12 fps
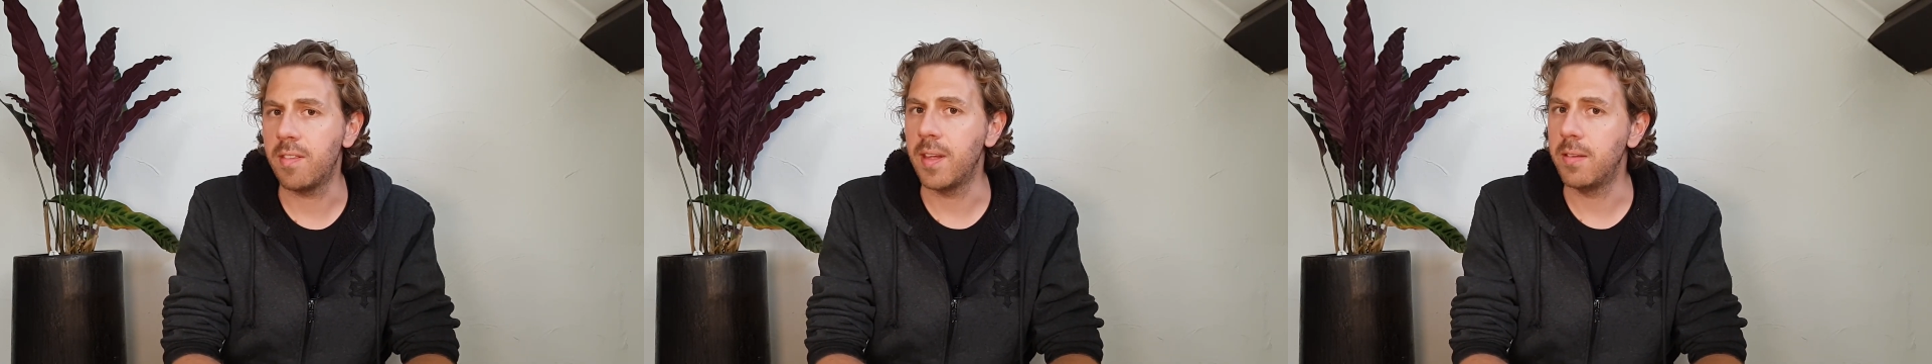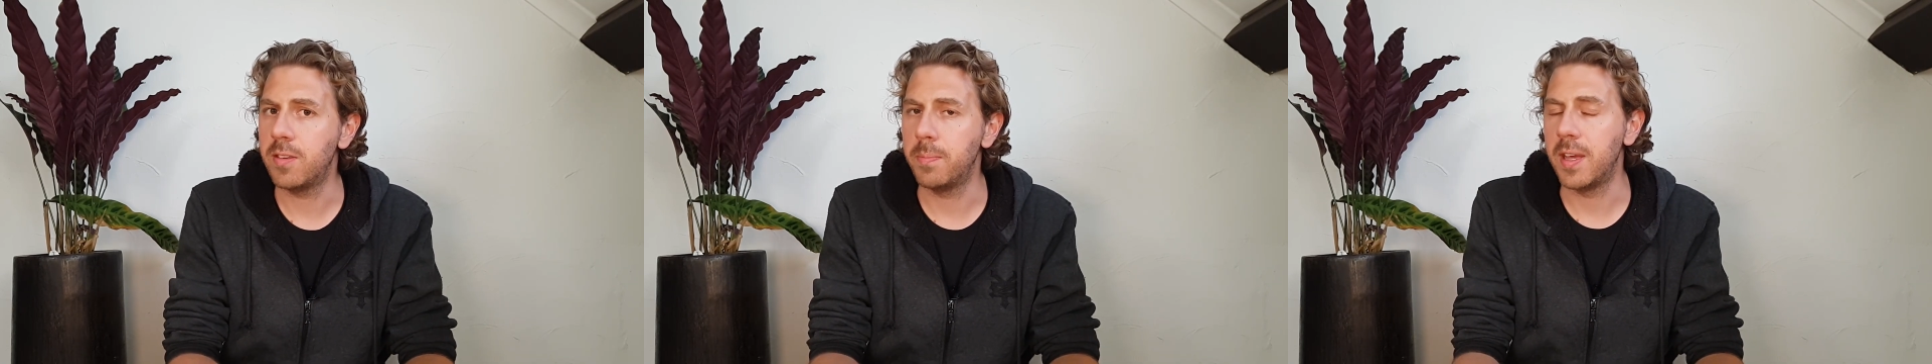
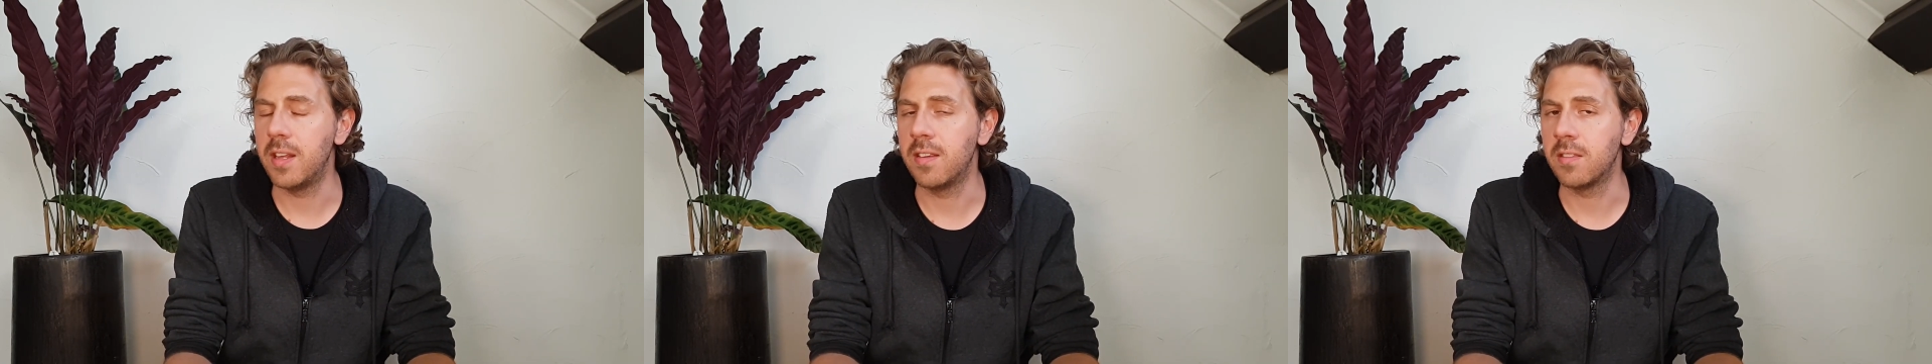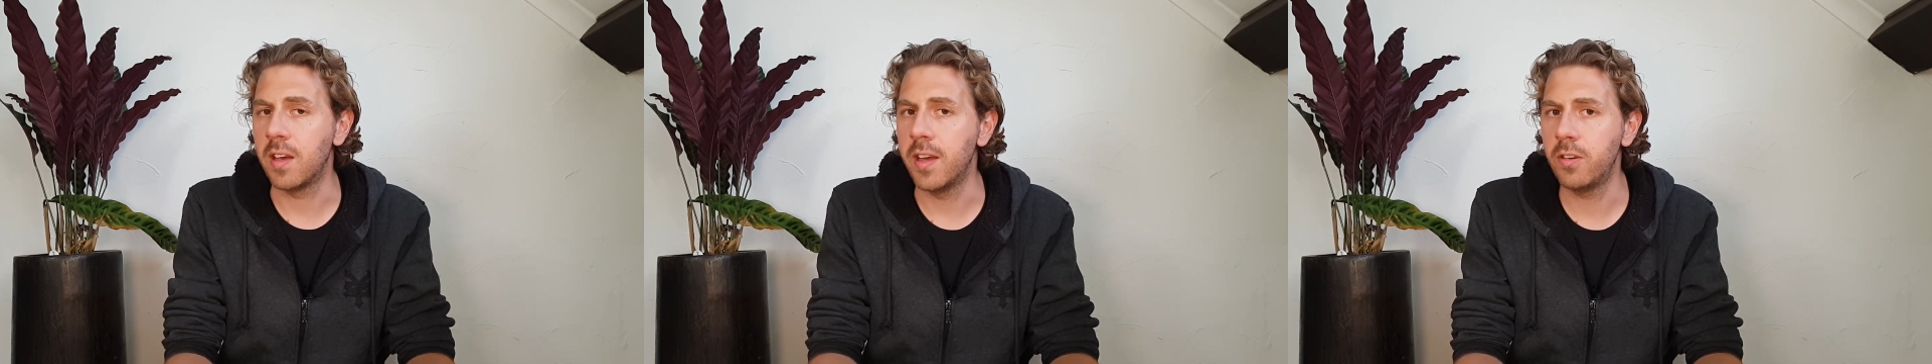seem to be
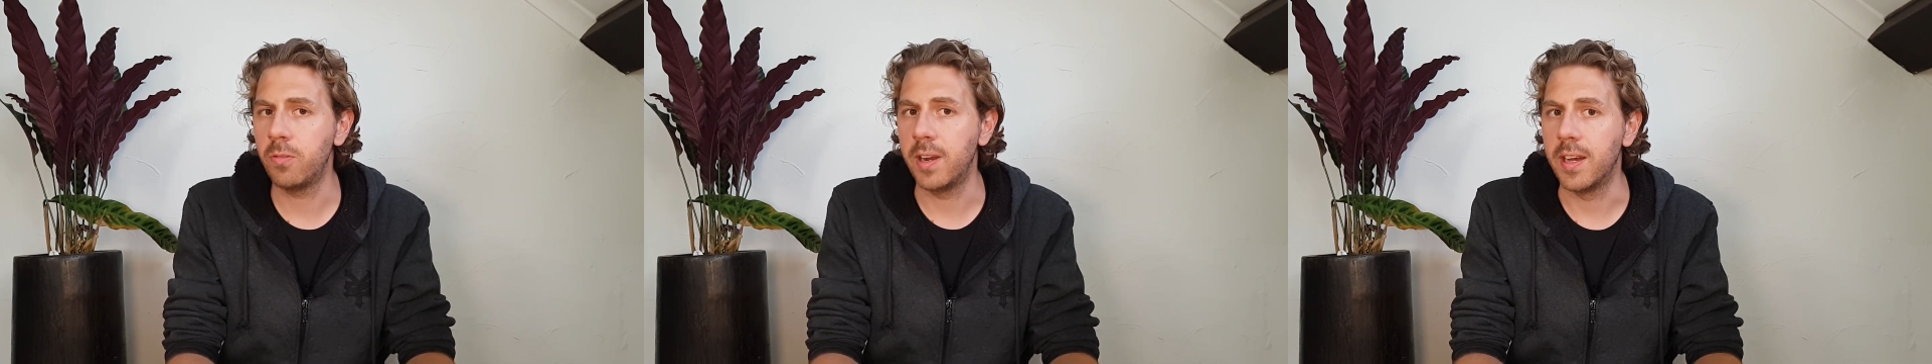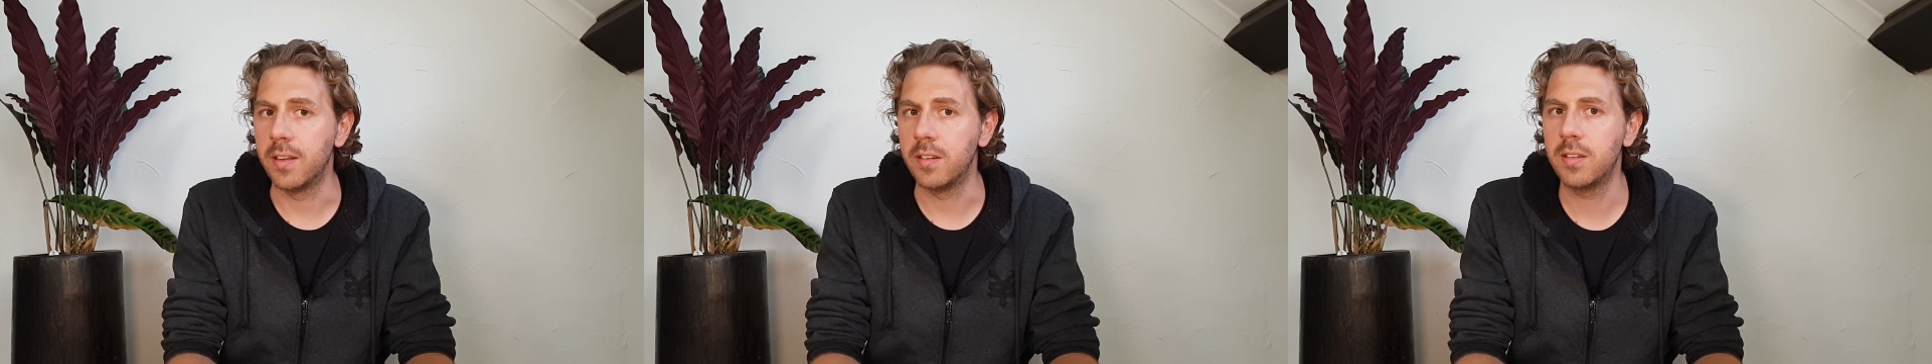designed
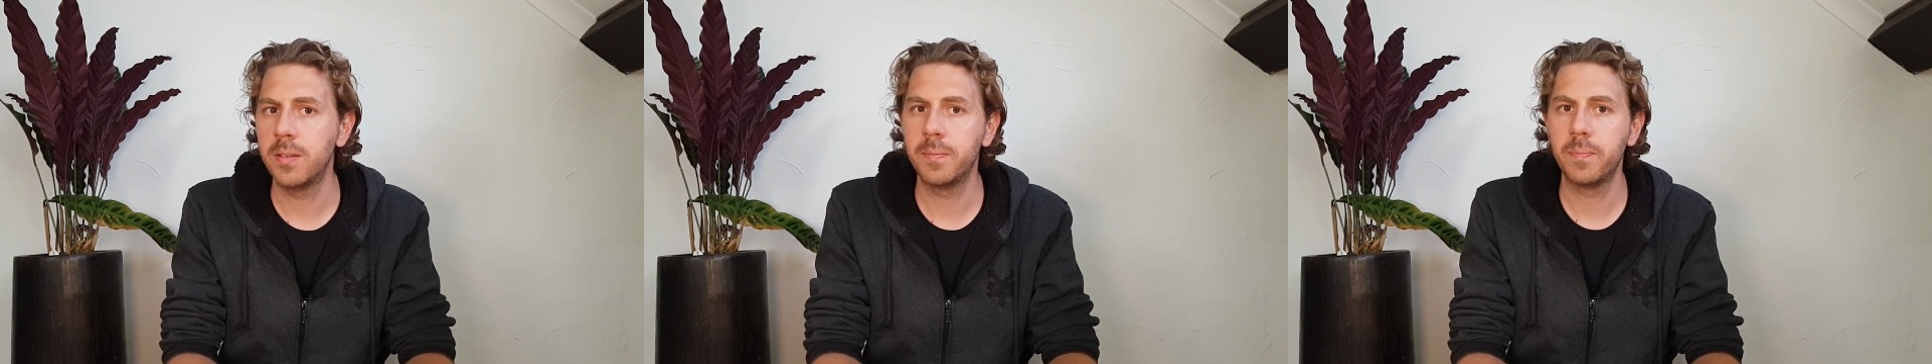around.